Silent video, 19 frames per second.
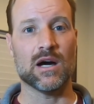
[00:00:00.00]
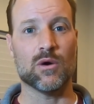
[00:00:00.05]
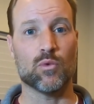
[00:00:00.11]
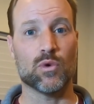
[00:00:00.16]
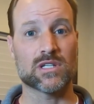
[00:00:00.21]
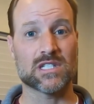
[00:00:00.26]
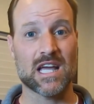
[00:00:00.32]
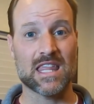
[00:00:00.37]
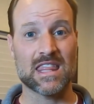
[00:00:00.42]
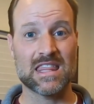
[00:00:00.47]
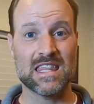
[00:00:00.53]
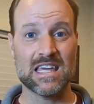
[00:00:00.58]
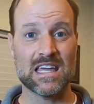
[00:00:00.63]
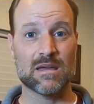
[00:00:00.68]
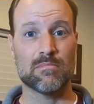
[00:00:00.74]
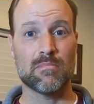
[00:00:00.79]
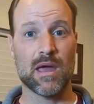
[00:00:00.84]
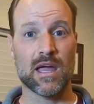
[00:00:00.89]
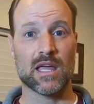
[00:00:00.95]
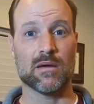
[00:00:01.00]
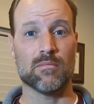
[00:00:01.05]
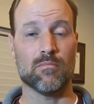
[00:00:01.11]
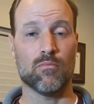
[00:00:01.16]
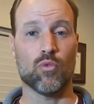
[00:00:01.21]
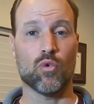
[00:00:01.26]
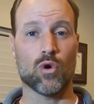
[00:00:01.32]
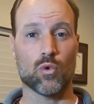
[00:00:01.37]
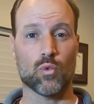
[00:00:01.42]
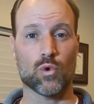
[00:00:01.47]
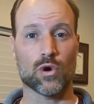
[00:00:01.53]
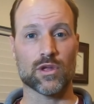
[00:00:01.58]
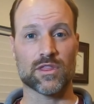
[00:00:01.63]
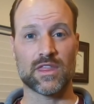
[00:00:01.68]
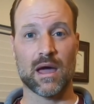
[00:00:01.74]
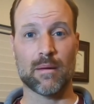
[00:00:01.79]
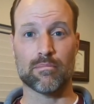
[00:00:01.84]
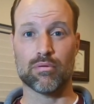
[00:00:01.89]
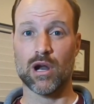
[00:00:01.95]
which I think make it more worth
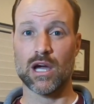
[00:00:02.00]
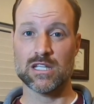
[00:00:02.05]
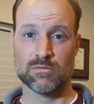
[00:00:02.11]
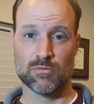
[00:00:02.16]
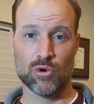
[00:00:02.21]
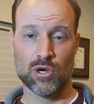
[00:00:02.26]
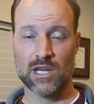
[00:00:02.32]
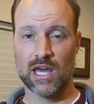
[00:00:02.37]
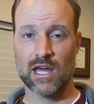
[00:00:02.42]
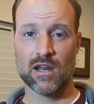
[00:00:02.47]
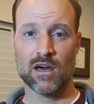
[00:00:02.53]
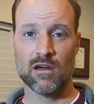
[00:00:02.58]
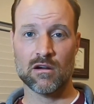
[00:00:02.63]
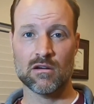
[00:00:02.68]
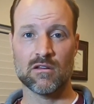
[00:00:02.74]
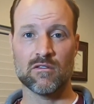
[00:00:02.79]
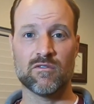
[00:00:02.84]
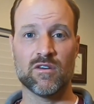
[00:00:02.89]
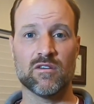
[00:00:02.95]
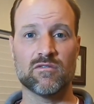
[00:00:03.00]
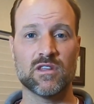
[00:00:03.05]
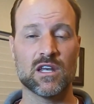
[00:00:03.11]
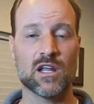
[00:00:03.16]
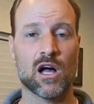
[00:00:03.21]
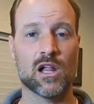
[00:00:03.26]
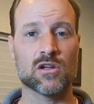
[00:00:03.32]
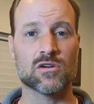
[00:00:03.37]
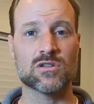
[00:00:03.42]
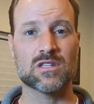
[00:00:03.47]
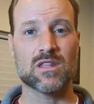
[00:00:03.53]
that price point at $150.